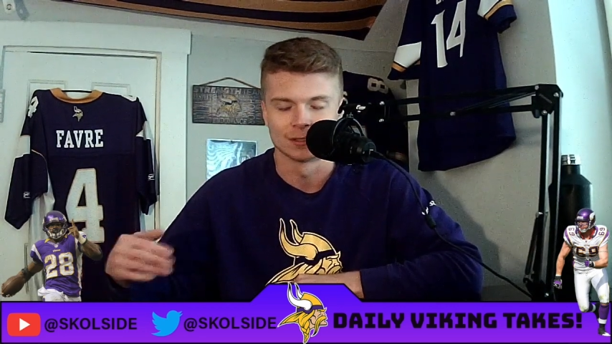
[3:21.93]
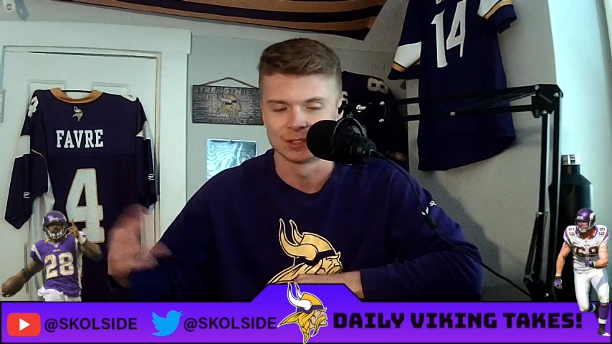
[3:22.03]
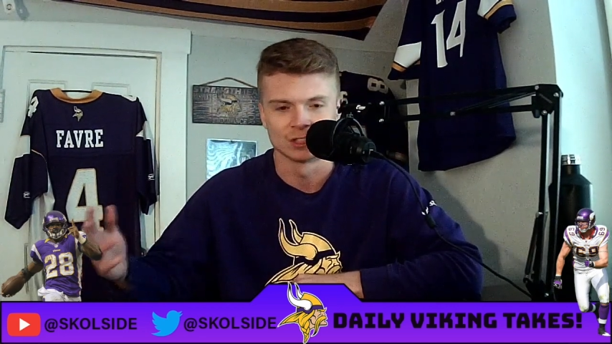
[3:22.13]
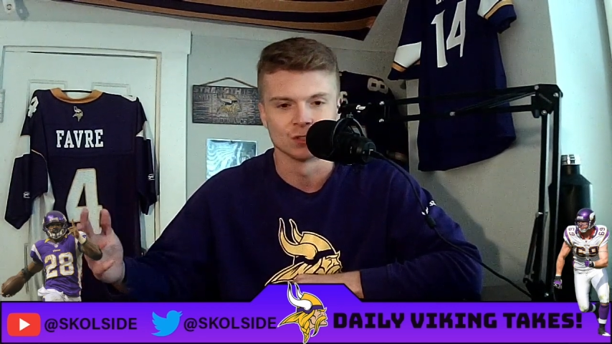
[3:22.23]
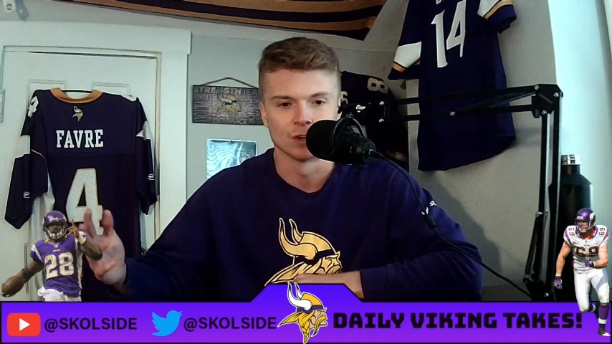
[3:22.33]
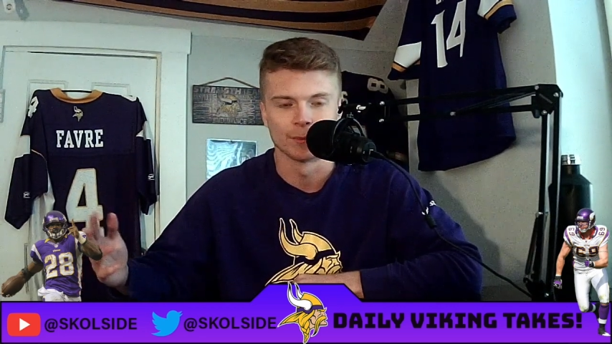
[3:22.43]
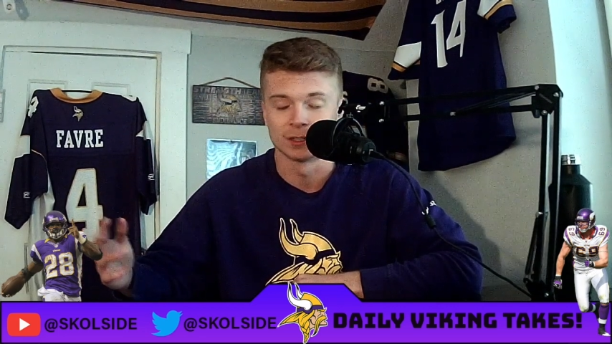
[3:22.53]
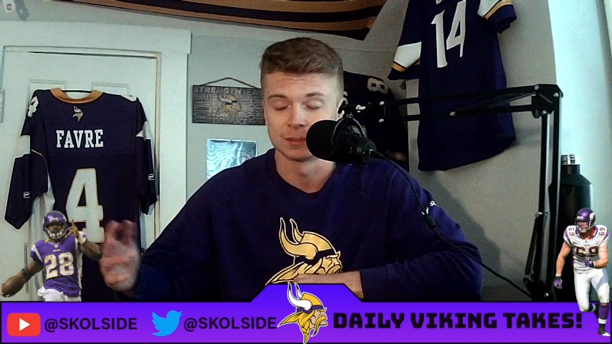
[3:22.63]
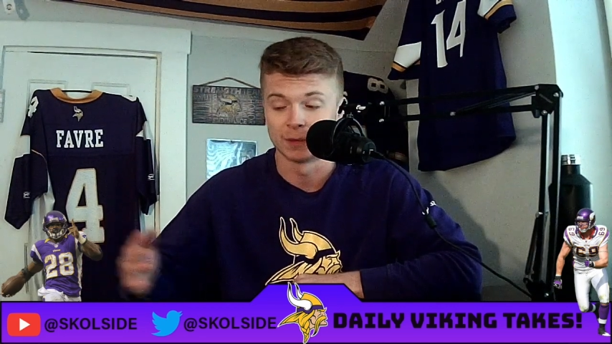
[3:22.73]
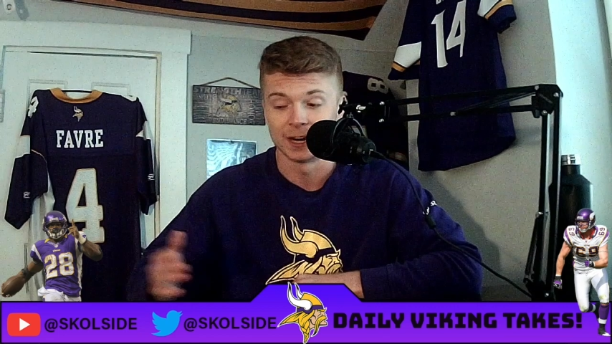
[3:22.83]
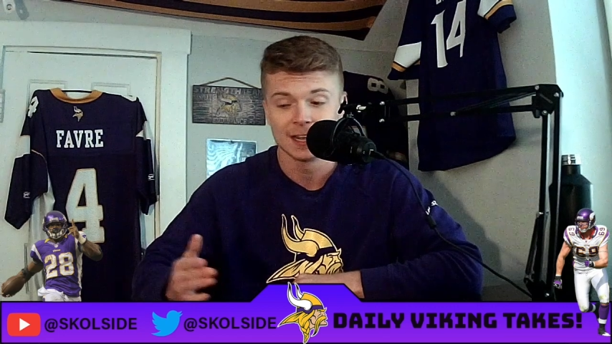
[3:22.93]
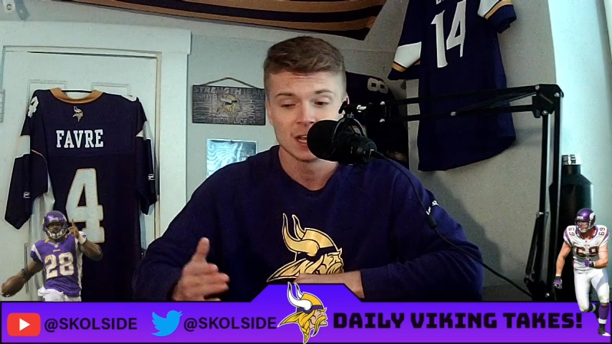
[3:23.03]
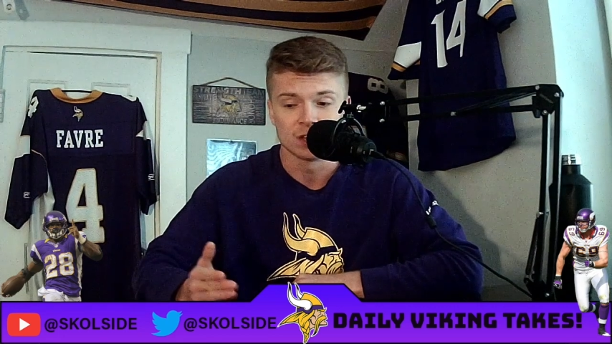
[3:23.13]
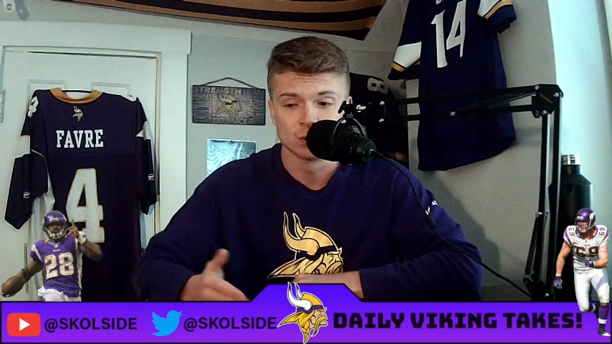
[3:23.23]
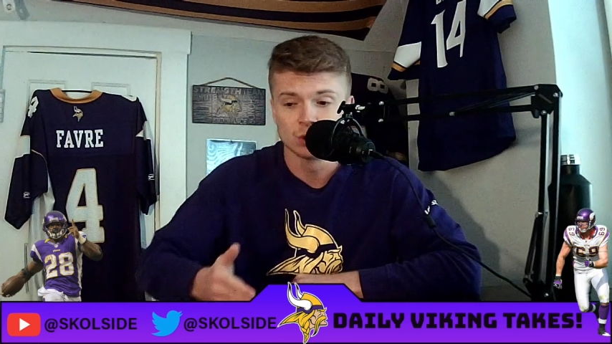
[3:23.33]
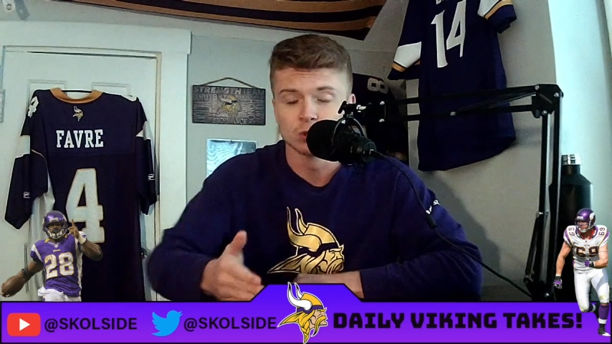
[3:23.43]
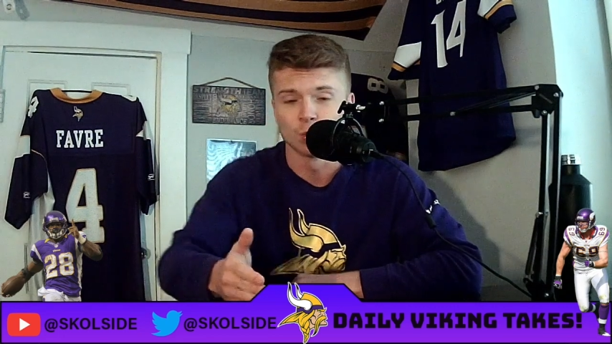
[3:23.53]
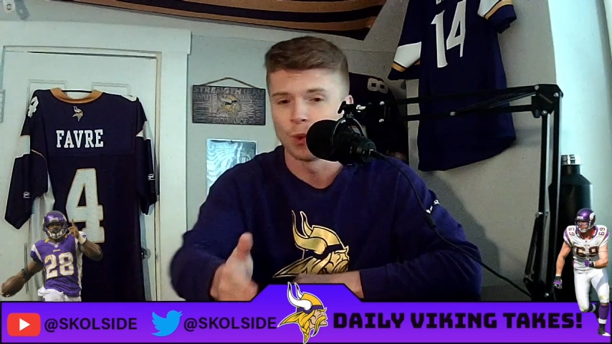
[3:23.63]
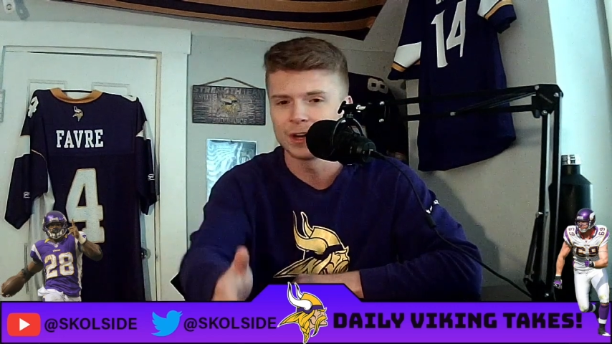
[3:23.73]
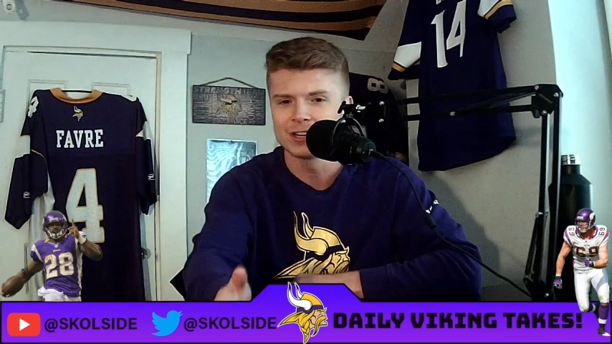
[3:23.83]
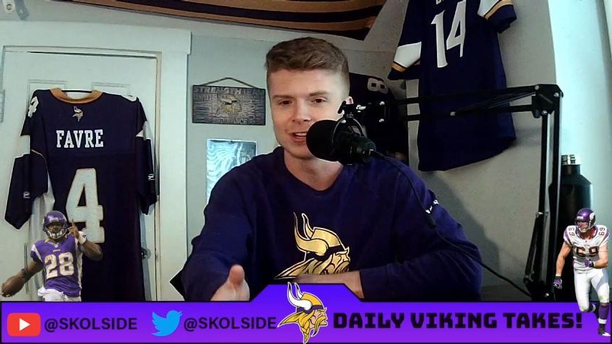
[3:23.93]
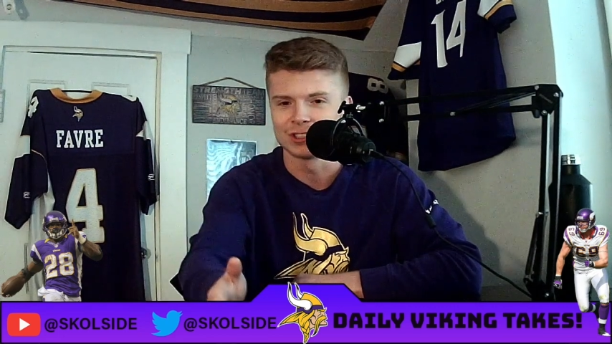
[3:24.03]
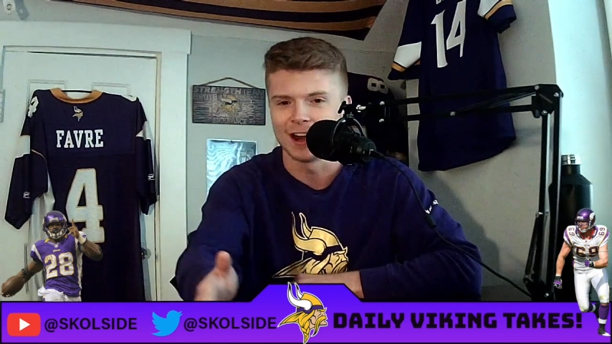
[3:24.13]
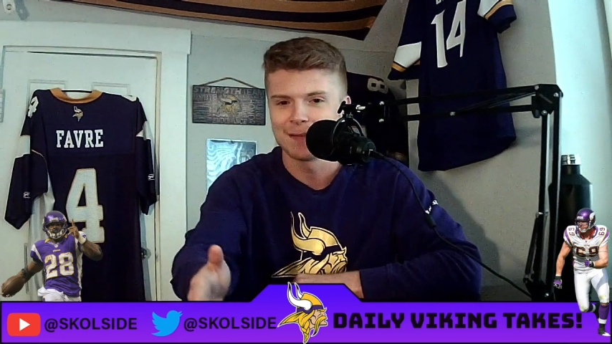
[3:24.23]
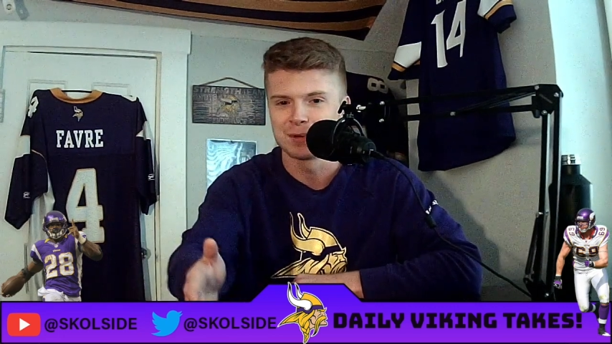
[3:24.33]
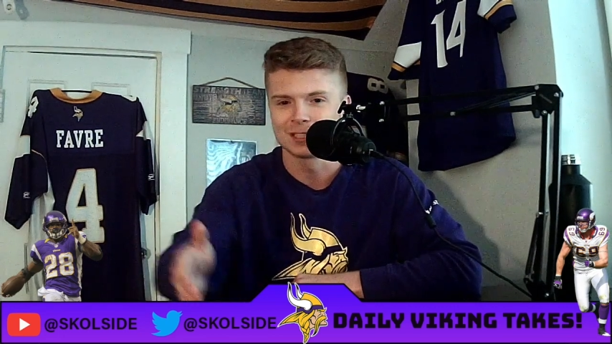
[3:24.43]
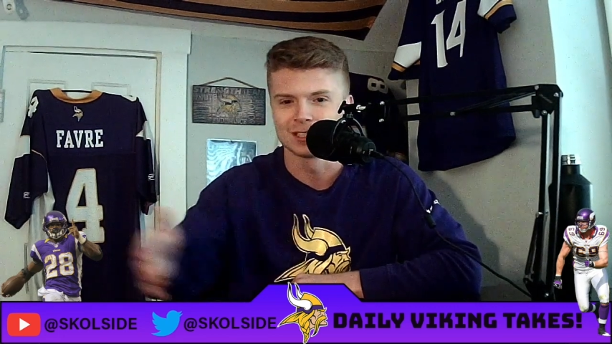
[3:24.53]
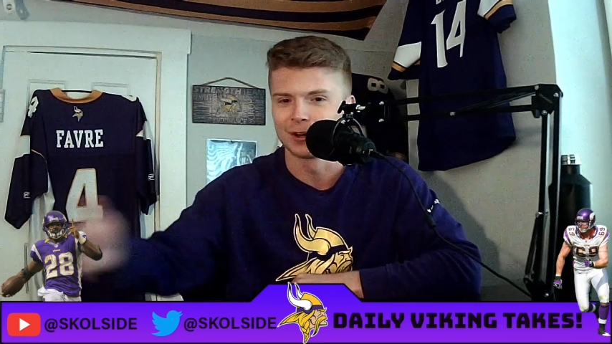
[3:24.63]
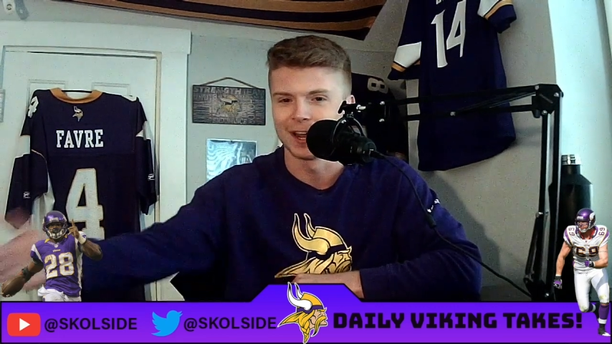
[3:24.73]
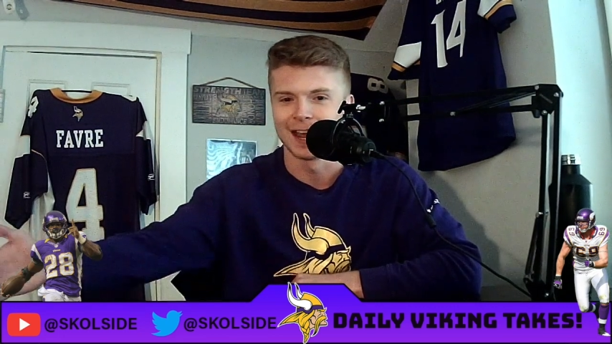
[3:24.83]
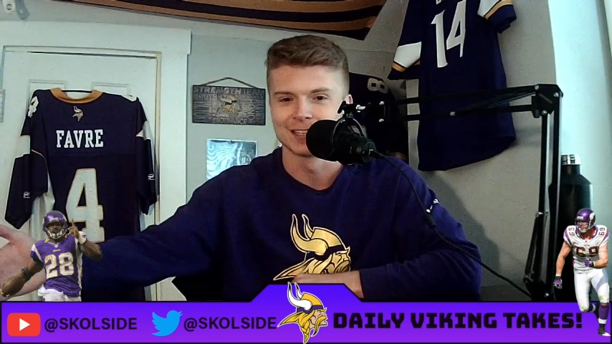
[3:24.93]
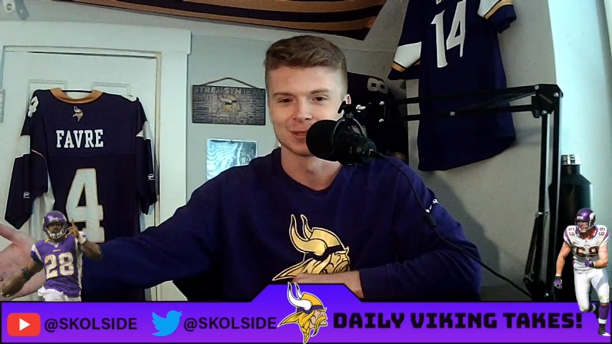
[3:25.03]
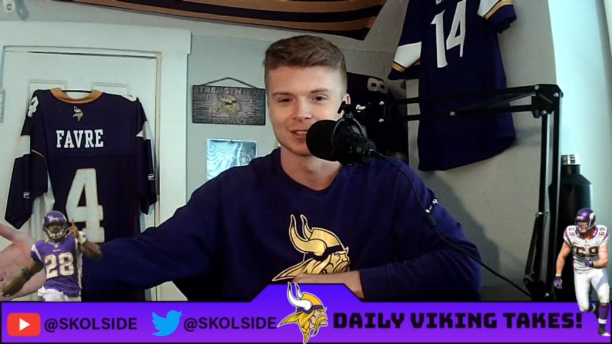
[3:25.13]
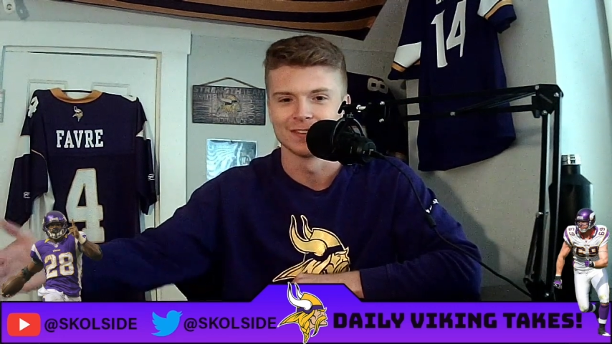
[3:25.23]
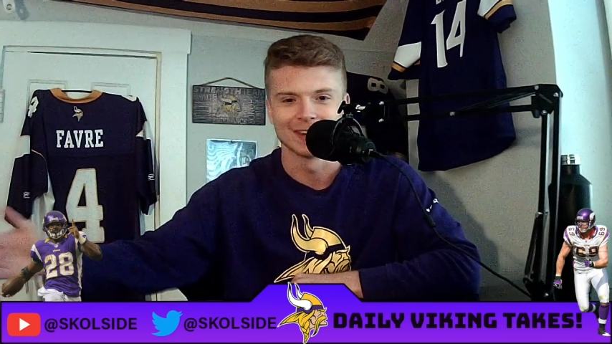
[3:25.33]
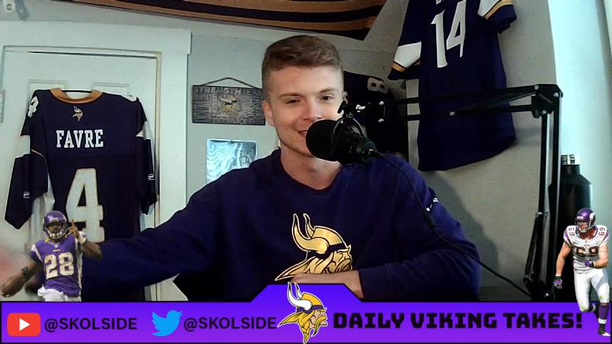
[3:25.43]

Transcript: Those are two numbers, but you use one of your draft picks to go get Ezra Cleveland.